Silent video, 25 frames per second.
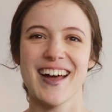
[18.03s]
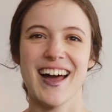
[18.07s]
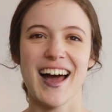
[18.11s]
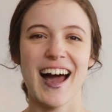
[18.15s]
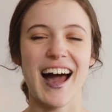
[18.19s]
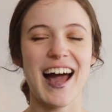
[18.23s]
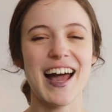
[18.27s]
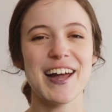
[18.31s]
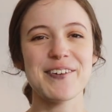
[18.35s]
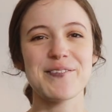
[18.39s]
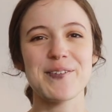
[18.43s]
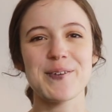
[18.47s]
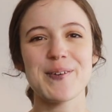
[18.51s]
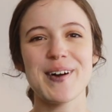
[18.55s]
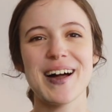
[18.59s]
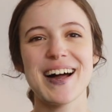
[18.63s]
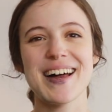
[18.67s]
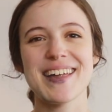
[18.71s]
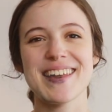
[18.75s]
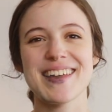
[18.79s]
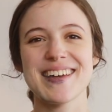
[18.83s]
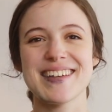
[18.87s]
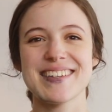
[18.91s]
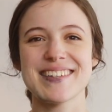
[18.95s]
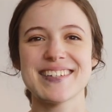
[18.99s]
Hi
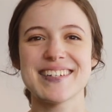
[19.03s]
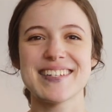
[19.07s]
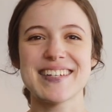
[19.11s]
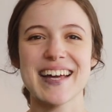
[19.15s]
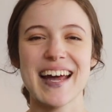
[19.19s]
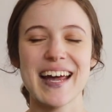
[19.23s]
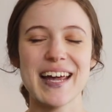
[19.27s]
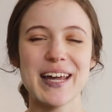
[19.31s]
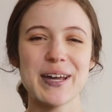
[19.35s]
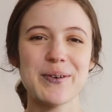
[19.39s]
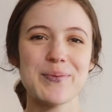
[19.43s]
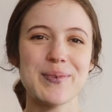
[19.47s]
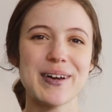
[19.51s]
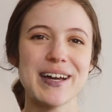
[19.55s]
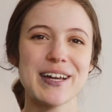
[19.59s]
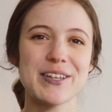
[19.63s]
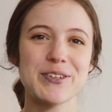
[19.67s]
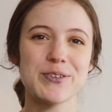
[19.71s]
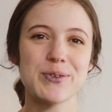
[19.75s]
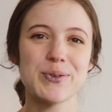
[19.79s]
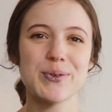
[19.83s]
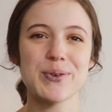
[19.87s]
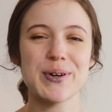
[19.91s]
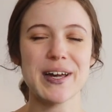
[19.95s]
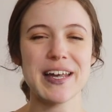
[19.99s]
everyone, today we're
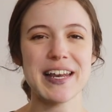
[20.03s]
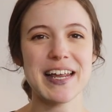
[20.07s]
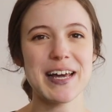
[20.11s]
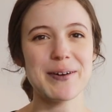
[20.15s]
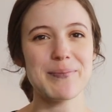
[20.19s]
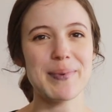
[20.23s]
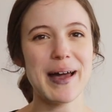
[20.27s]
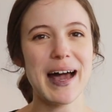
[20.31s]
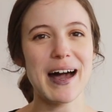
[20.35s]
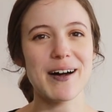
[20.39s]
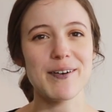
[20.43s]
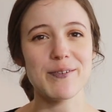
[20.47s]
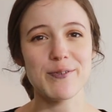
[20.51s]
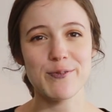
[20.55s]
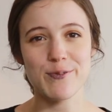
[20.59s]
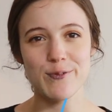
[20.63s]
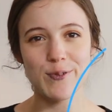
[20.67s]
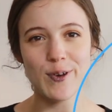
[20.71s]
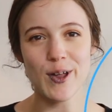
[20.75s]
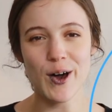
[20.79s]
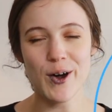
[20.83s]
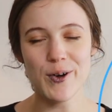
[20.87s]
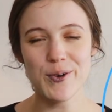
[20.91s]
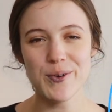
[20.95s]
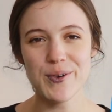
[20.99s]
talking about
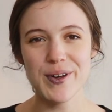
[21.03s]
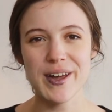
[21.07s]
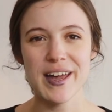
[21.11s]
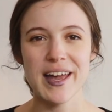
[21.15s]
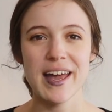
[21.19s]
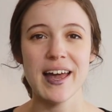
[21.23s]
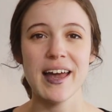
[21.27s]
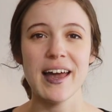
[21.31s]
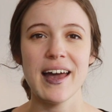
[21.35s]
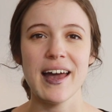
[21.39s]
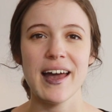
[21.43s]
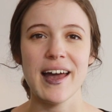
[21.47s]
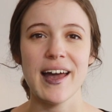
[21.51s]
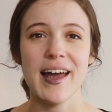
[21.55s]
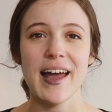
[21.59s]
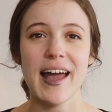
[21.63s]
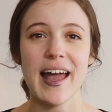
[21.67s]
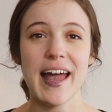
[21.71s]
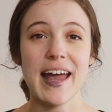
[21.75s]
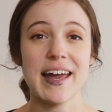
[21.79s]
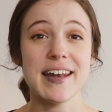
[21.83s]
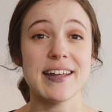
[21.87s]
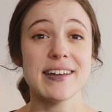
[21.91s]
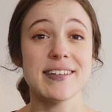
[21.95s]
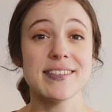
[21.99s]
flow
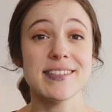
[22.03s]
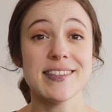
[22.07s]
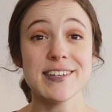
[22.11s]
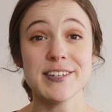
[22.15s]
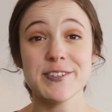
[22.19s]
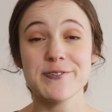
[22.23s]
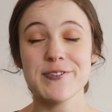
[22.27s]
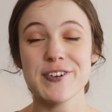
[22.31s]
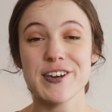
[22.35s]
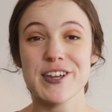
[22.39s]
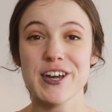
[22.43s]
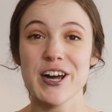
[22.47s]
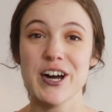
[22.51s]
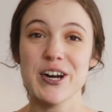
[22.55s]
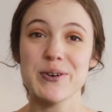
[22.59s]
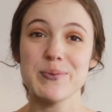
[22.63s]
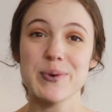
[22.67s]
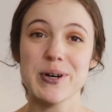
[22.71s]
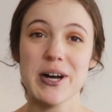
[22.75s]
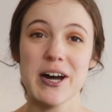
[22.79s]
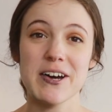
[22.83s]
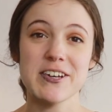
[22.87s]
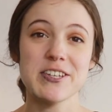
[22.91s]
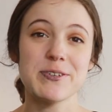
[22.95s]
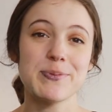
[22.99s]
and in this video
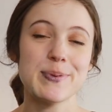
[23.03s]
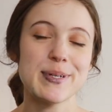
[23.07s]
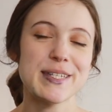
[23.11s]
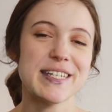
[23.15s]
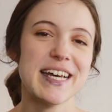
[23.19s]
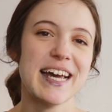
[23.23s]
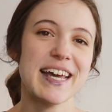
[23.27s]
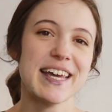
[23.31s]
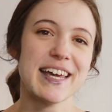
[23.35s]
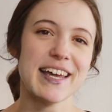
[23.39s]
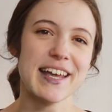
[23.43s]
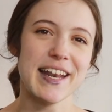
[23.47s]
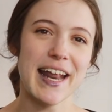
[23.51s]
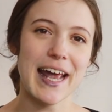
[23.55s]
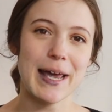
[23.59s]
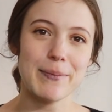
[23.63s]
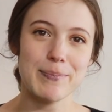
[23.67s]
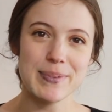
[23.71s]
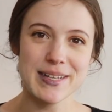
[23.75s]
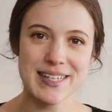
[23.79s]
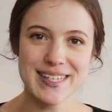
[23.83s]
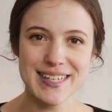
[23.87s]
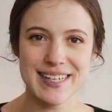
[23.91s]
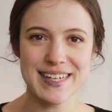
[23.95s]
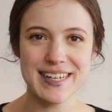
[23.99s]
we're going to be taking a
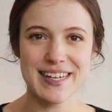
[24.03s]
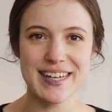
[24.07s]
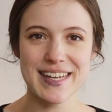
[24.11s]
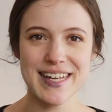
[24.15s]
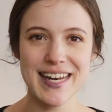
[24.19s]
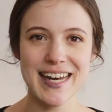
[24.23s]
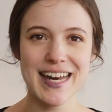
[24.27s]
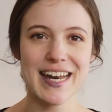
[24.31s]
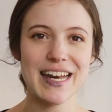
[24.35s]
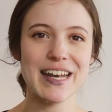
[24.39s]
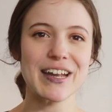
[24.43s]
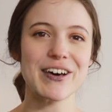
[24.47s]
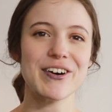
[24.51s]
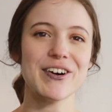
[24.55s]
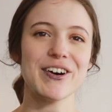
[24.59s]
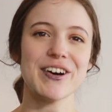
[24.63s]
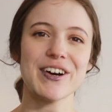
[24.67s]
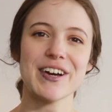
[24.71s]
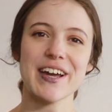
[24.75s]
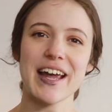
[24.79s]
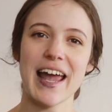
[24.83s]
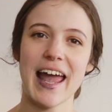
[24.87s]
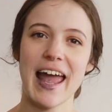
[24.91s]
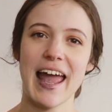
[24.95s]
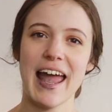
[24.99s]
particular
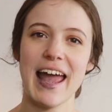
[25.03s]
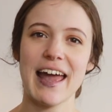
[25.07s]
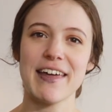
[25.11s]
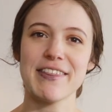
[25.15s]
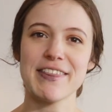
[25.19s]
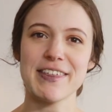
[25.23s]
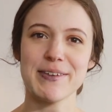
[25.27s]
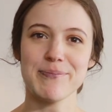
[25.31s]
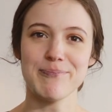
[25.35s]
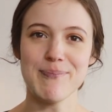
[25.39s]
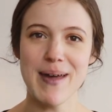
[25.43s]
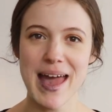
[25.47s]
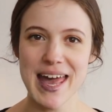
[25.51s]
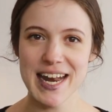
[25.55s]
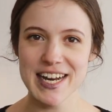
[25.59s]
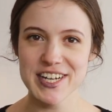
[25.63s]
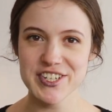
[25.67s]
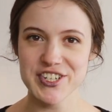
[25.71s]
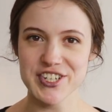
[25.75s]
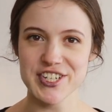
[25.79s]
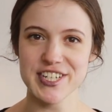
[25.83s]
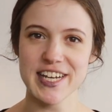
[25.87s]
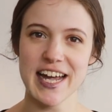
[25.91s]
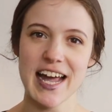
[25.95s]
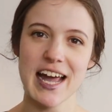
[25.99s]
look at the
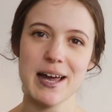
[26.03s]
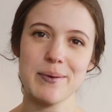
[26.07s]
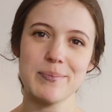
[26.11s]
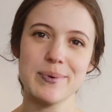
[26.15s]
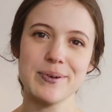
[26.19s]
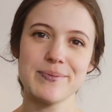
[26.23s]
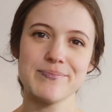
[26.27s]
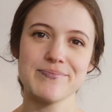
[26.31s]
manager tab.